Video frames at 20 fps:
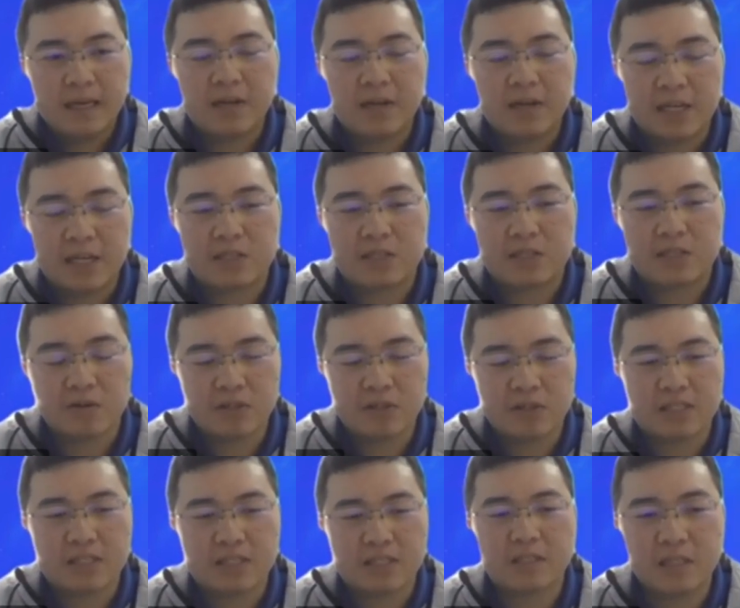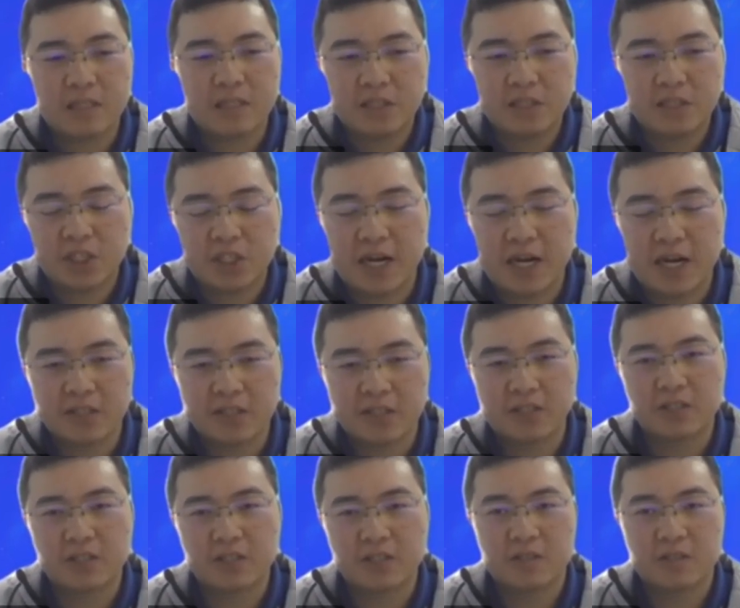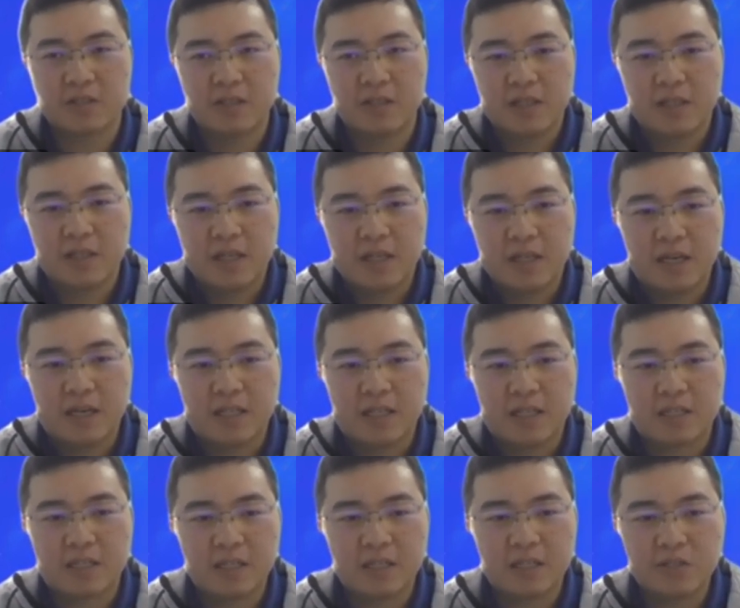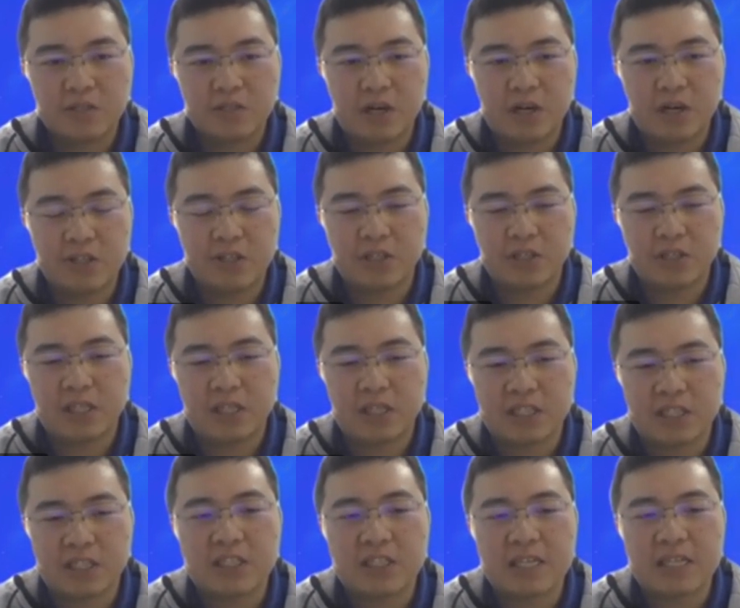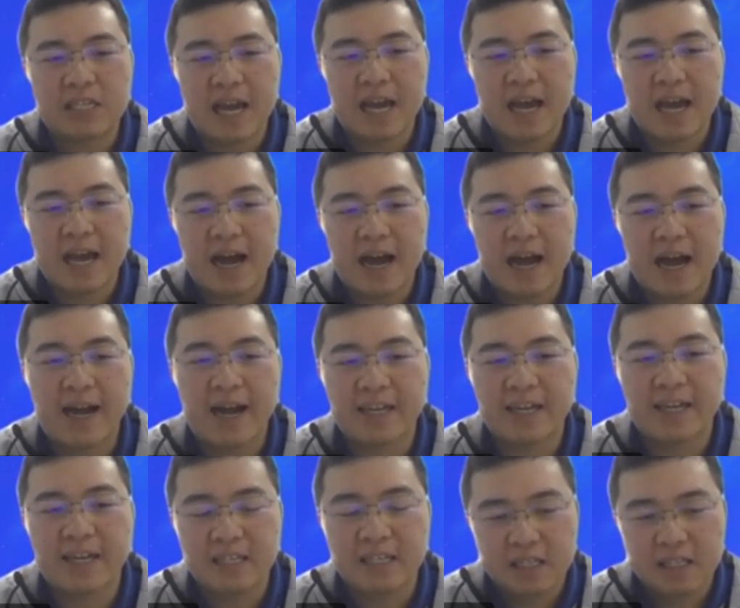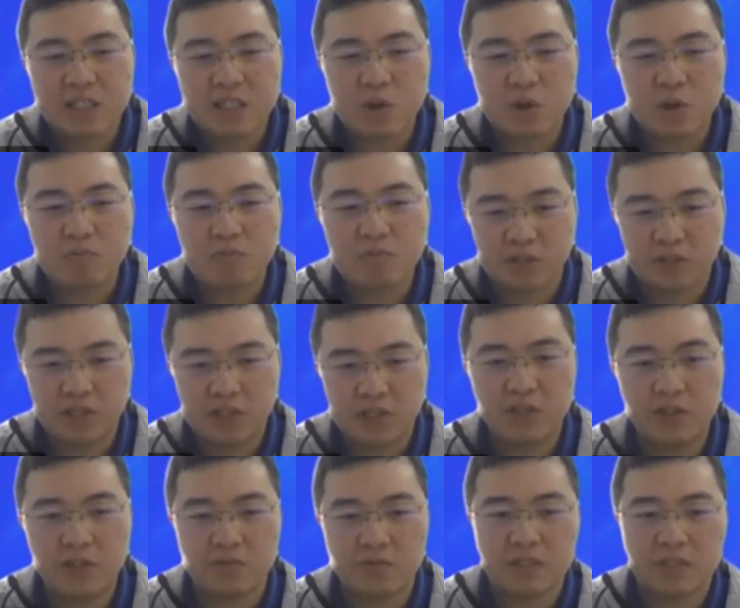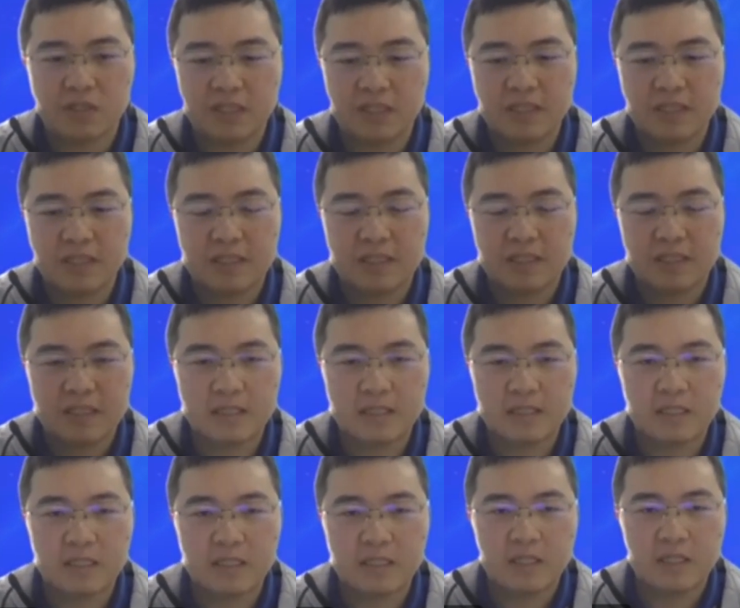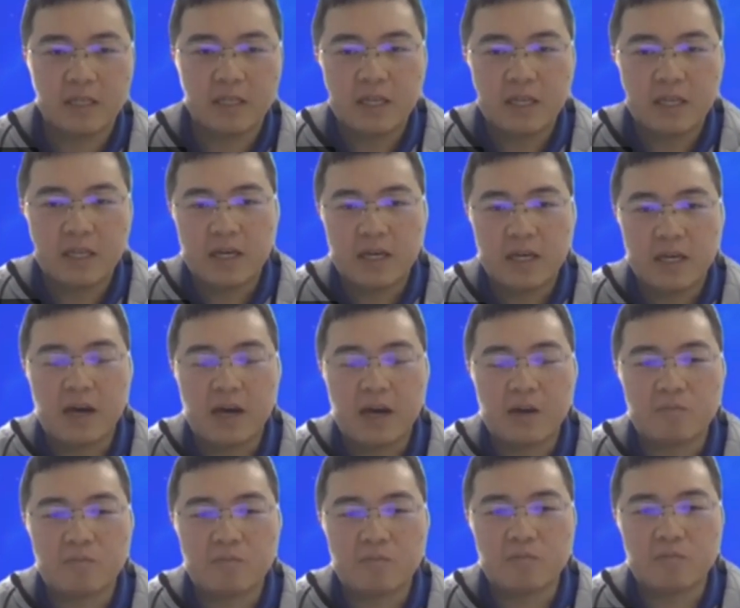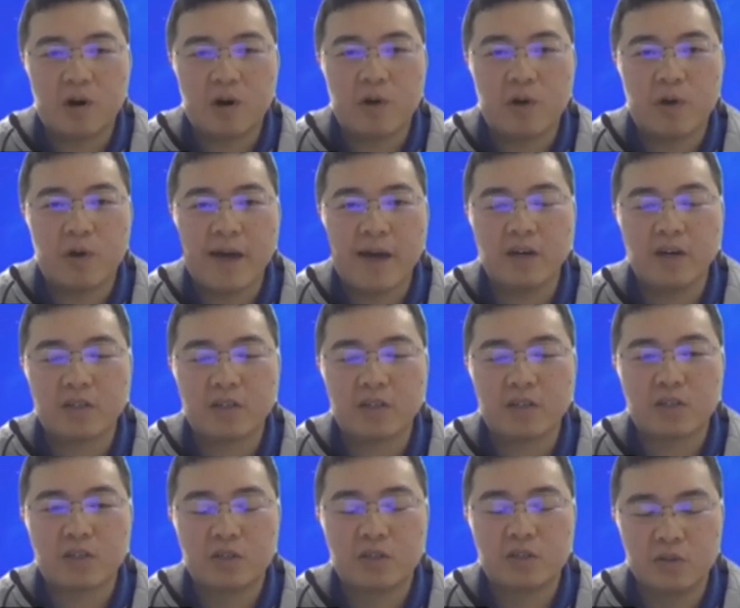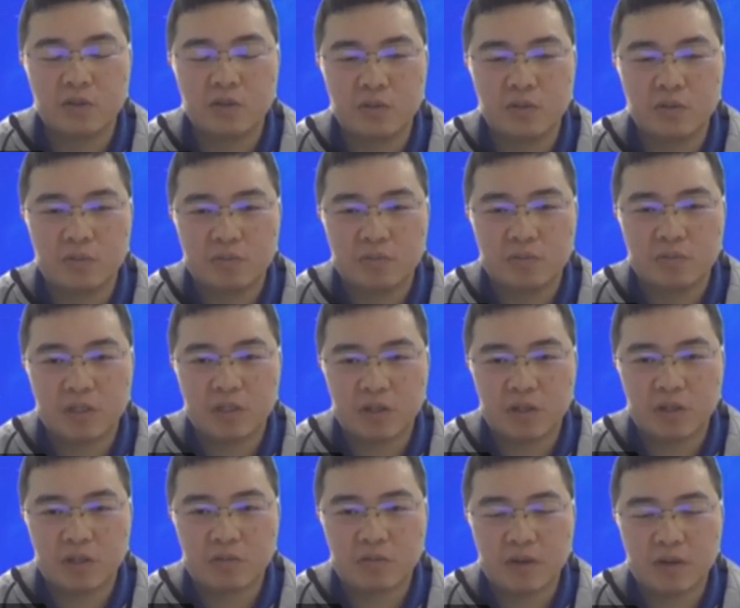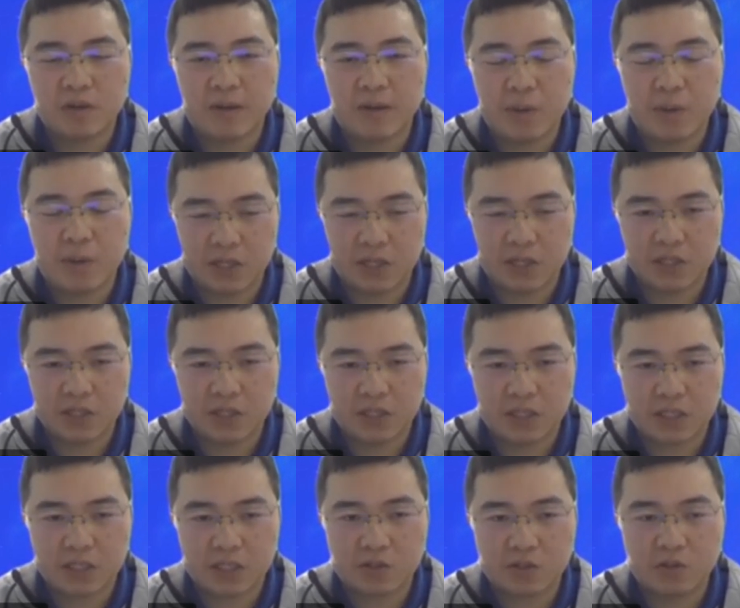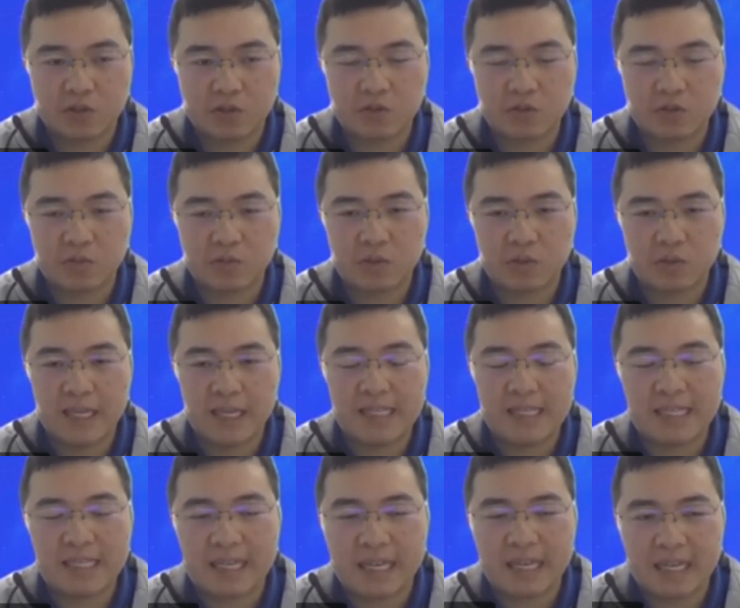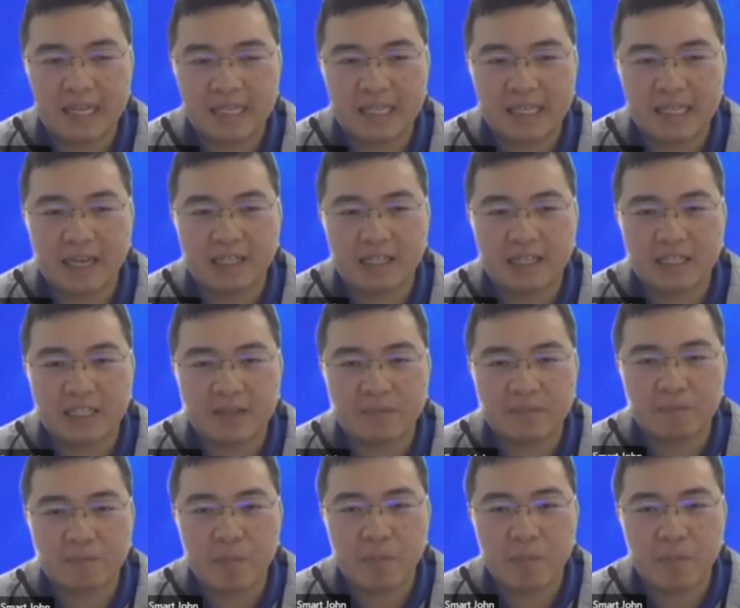Okay, so the third challenge is the high stone tilt. Well, we have two pictures to indicate that